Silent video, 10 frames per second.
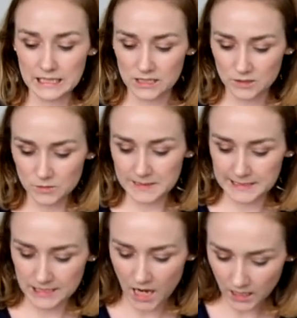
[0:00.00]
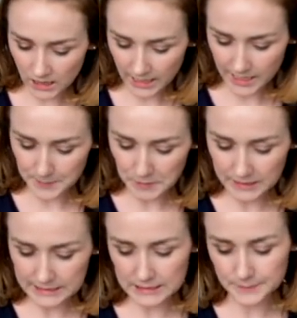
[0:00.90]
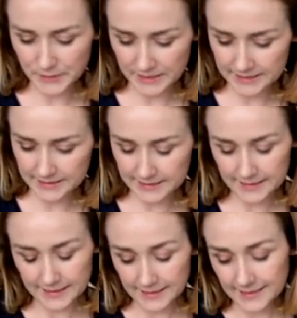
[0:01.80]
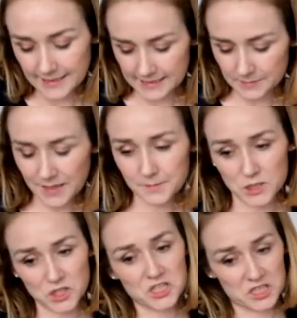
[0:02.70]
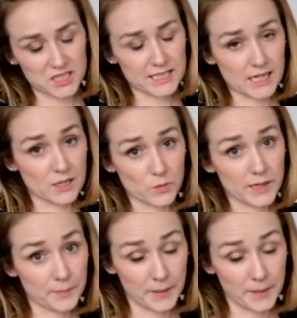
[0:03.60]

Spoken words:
No, it's not glamorous, but sometimes a girl has gotta wear